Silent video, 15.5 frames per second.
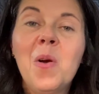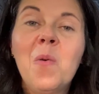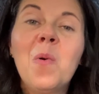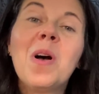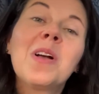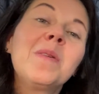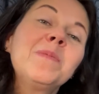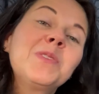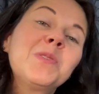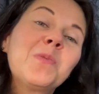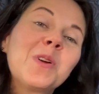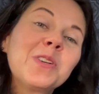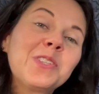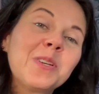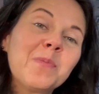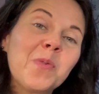Welcome to
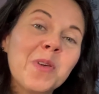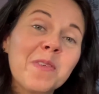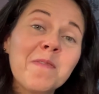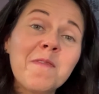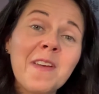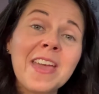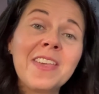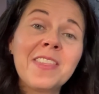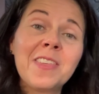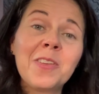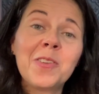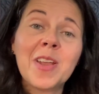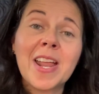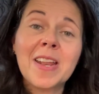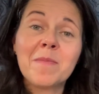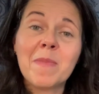Worship with Faith
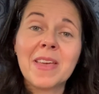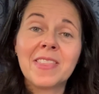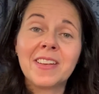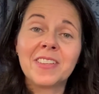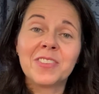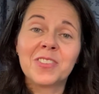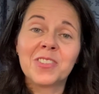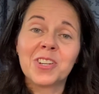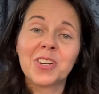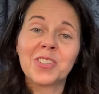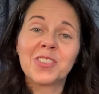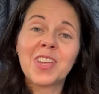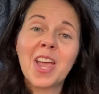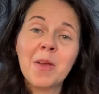United Methodist Church.